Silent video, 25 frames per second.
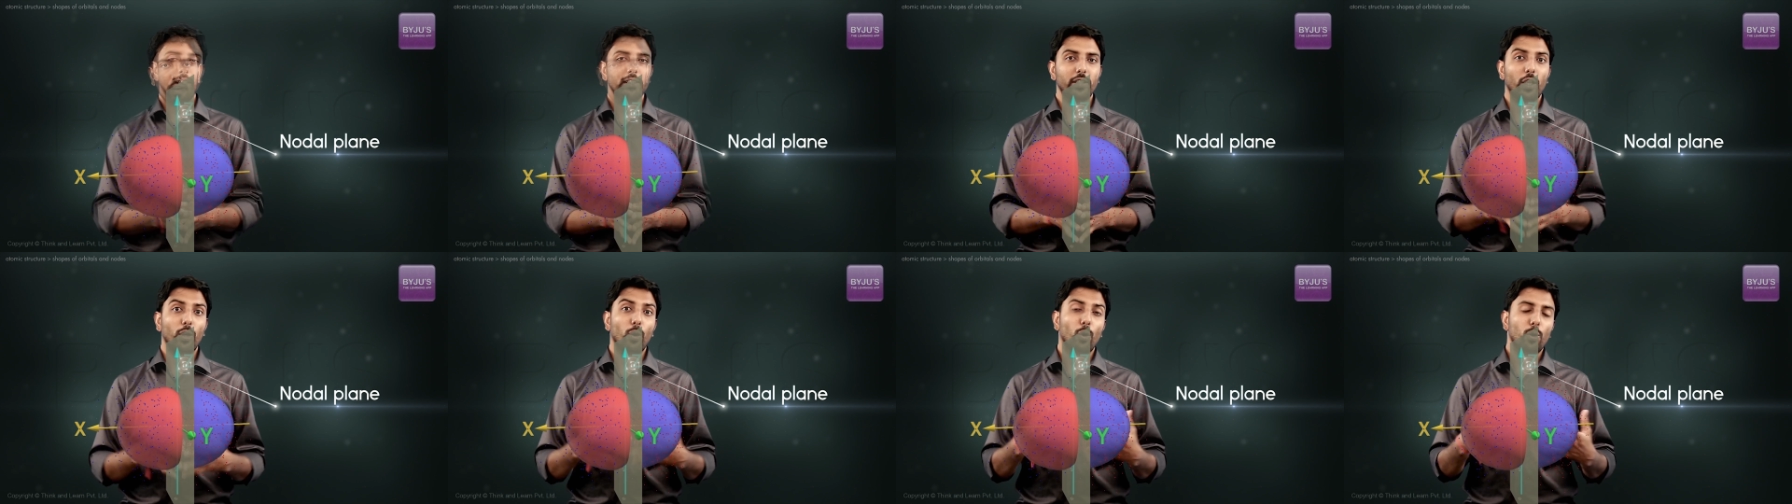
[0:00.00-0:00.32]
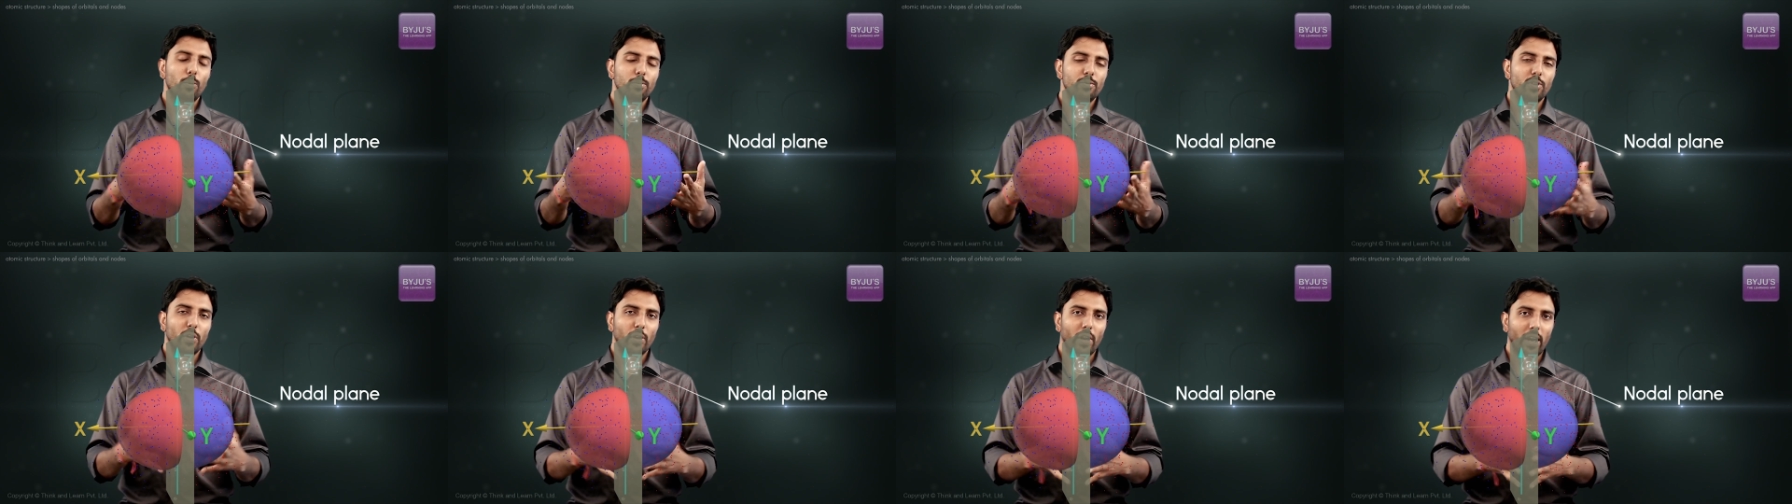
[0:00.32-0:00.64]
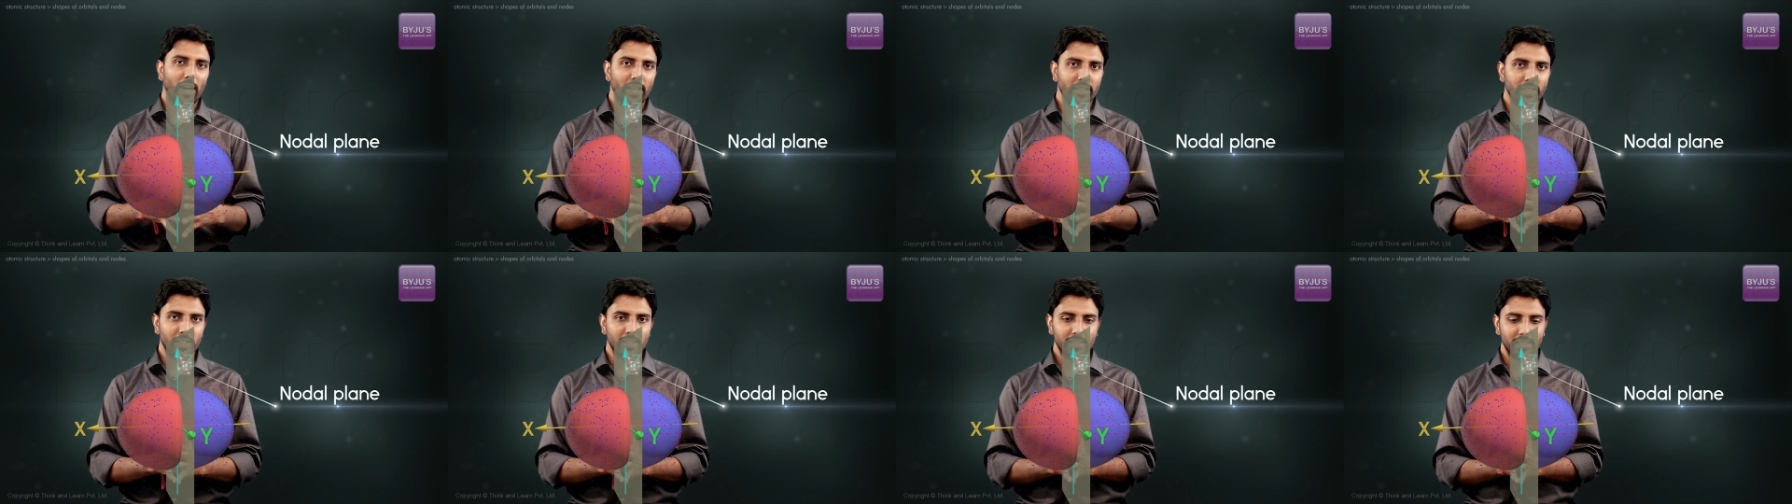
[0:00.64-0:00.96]
the lobes
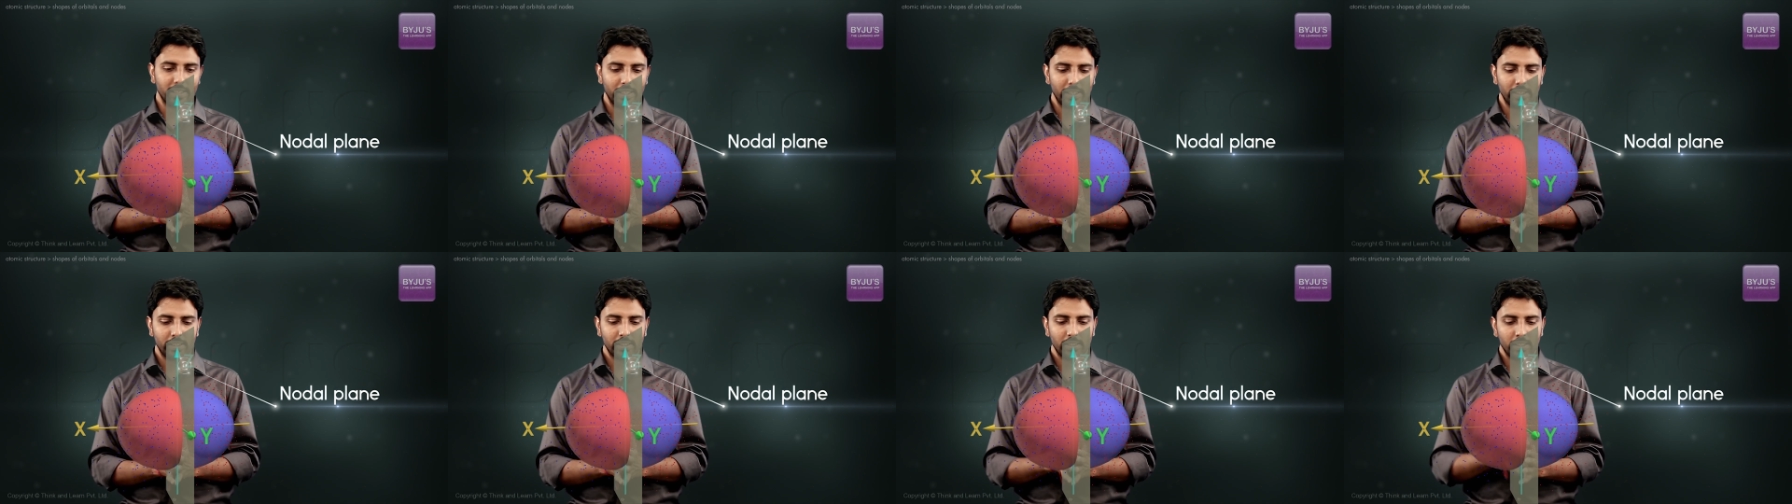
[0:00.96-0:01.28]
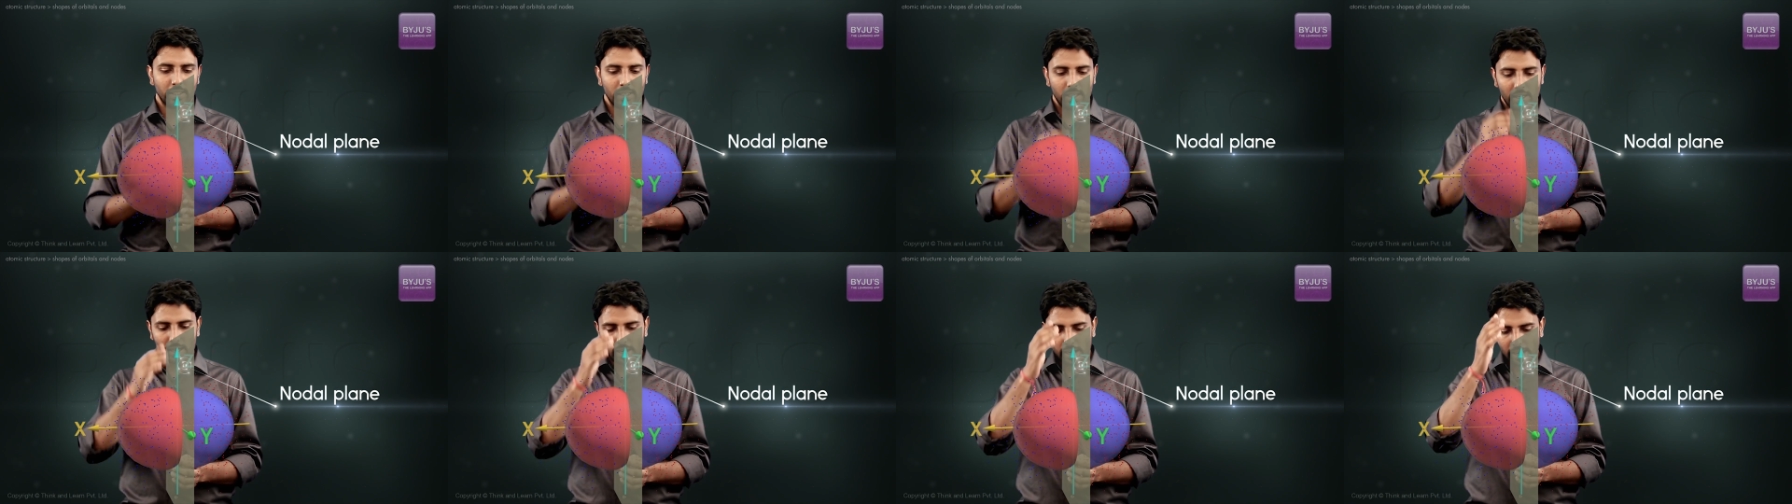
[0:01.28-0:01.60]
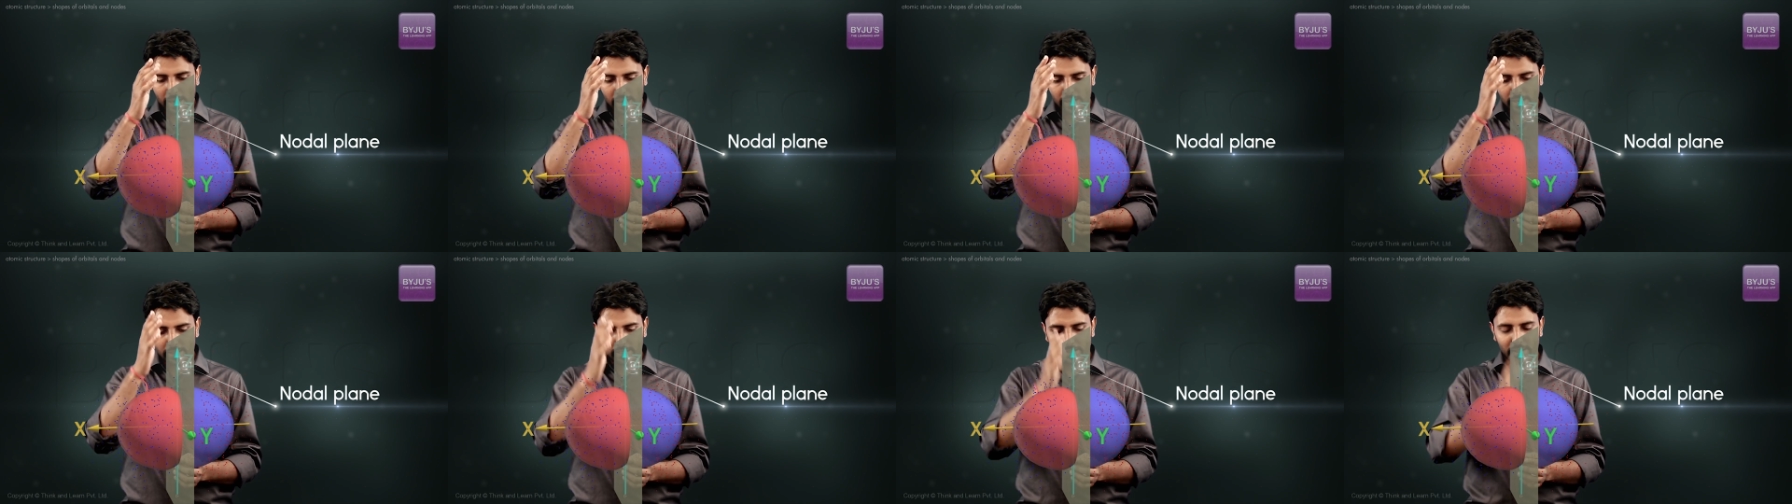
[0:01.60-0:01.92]
on either side
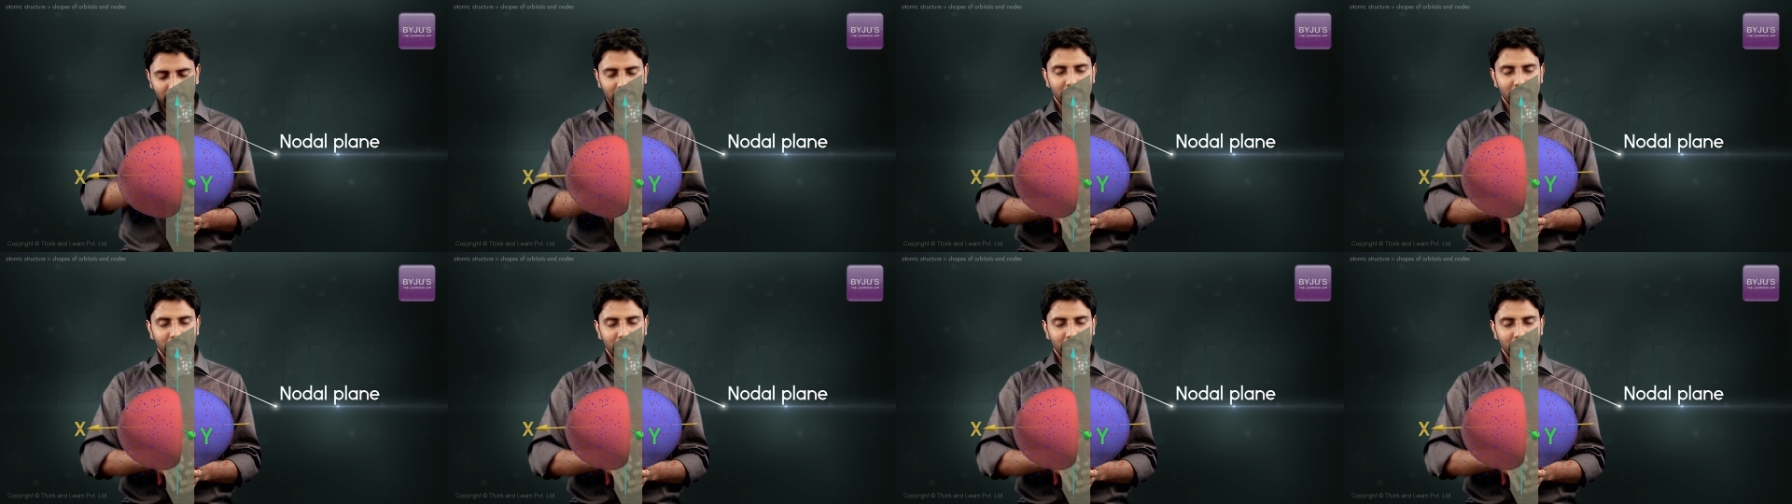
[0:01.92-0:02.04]
and